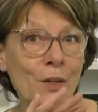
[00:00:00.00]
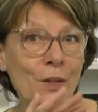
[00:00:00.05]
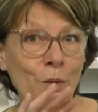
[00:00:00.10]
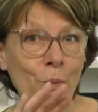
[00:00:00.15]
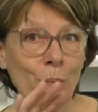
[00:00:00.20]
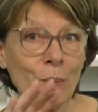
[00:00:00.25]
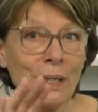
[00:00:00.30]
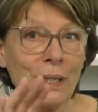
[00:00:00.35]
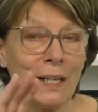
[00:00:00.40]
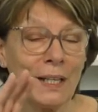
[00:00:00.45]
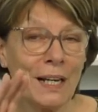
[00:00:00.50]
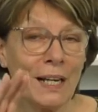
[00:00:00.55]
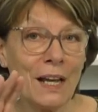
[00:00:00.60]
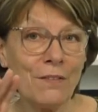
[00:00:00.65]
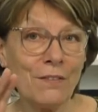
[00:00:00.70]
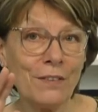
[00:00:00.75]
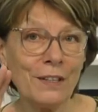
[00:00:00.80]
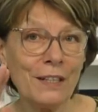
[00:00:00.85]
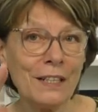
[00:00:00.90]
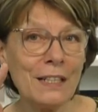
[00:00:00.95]
that we can
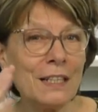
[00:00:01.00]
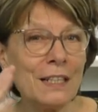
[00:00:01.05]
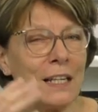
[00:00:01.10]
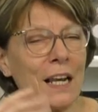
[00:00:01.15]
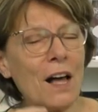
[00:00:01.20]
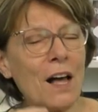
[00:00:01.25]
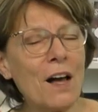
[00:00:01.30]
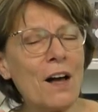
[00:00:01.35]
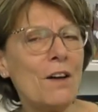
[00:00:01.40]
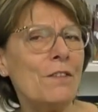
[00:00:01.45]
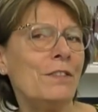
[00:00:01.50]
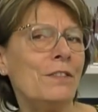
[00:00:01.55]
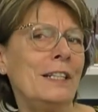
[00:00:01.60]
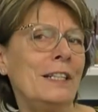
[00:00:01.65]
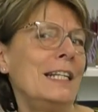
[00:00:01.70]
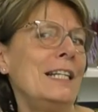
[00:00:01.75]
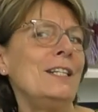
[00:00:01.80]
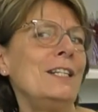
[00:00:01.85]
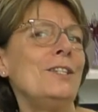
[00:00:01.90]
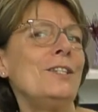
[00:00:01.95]
have a
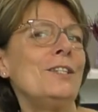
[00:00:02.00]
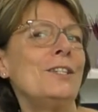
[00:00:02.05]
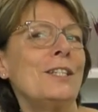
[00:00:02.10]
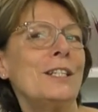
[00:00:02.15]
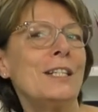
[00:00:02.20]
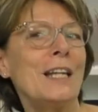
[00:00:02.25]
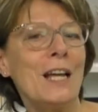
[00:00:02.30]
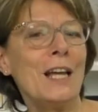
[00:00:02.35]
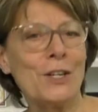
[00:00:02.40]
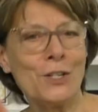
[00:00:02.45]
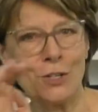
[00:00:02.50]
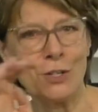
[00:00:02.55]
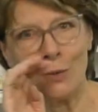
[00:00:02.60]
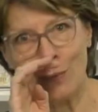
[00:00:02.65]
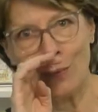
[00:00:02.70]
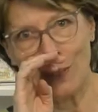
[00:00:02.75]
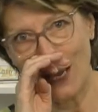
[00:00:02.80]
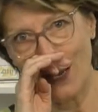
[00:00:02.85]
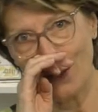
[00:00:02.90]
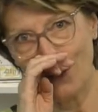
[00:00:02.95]
lovely
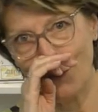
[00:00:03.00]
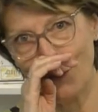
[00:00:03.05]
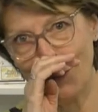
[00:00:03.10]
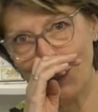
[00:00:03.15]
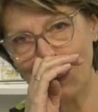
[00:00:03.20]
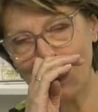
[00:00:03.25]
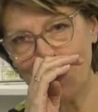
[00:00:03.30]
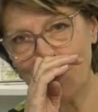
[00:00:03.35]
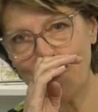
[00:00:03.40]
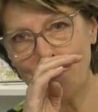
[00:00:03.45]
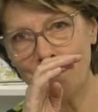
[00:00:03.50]
international gathering.